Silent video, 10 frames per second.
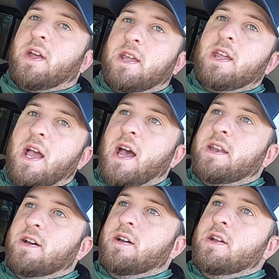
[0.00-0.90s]
like he
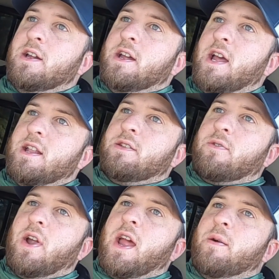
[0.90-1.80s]
had to hit the
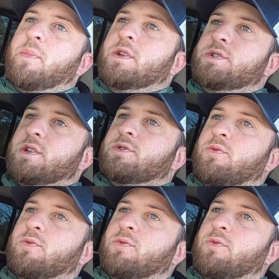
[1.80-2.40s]
ramp and just